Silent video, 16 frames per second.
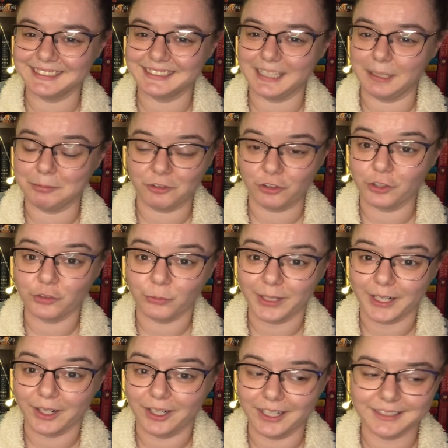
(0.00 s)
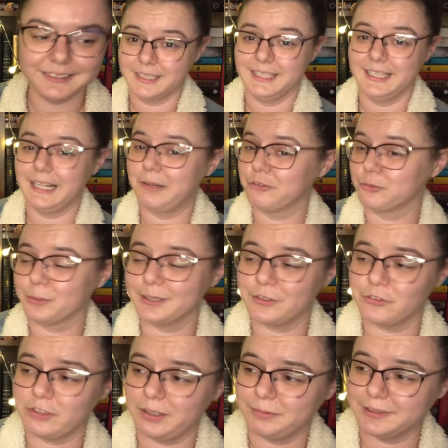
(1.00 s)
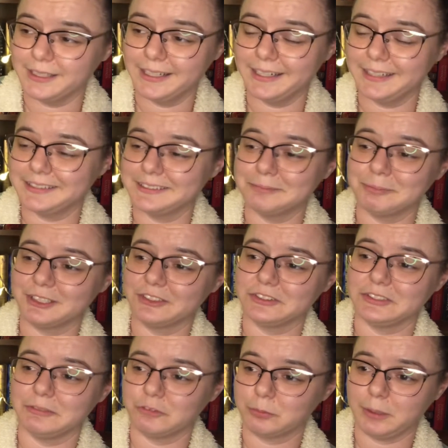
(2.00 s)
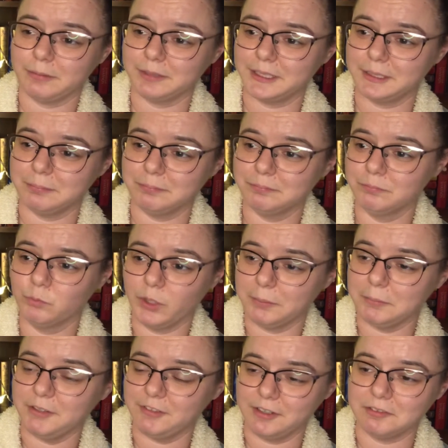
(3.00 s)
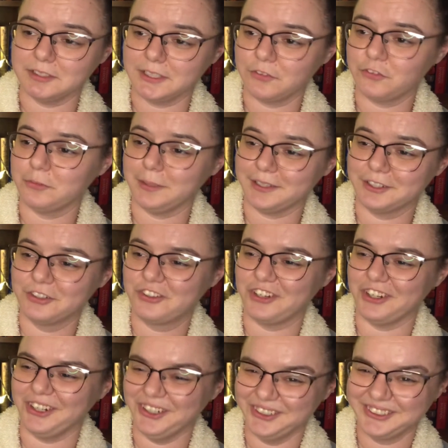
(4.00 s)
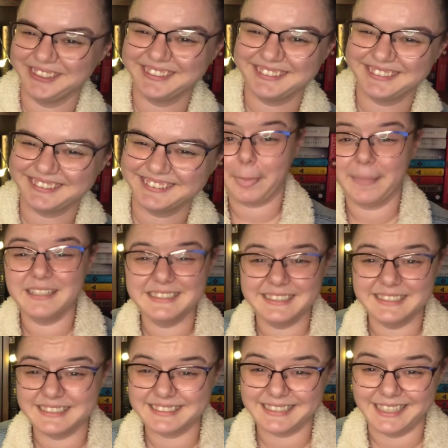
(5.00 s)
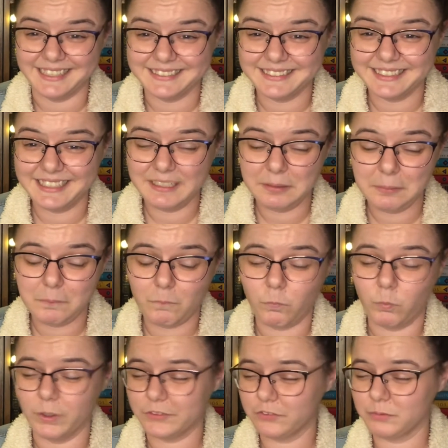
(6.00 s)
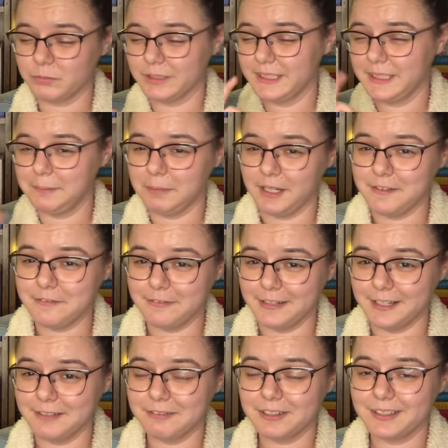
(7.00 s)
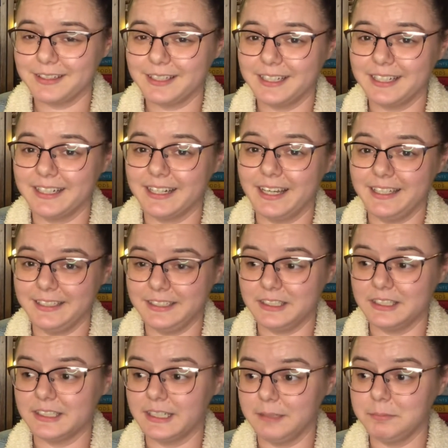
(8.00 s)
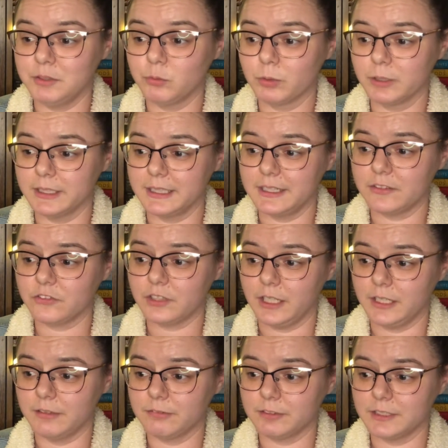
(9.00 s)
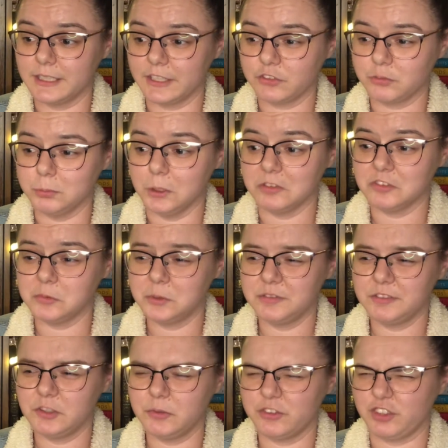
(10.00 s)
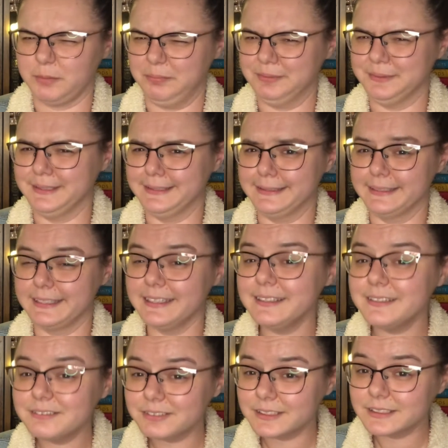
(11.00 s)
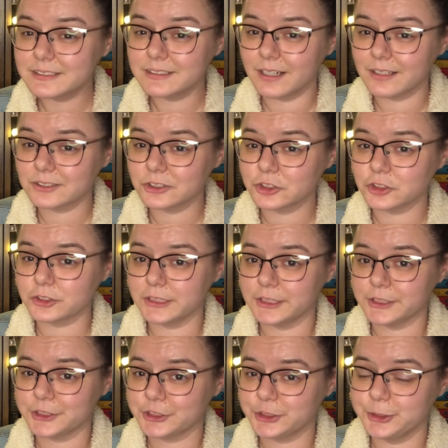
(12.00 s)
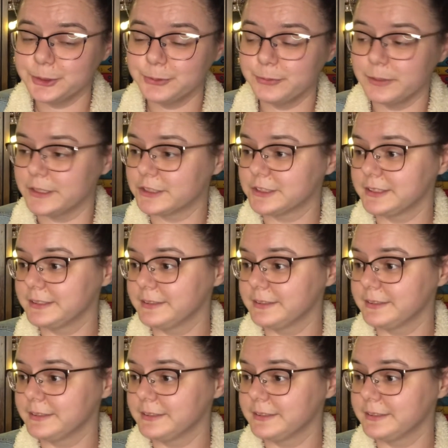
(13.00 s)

episodes went on. And I was really sad when that ended because that was probably one of my favorite things about the show. This ending wasn't really my favorite thing. It did get me really excited for the next Marvel movie, which I believe is Doctor Strange 2, which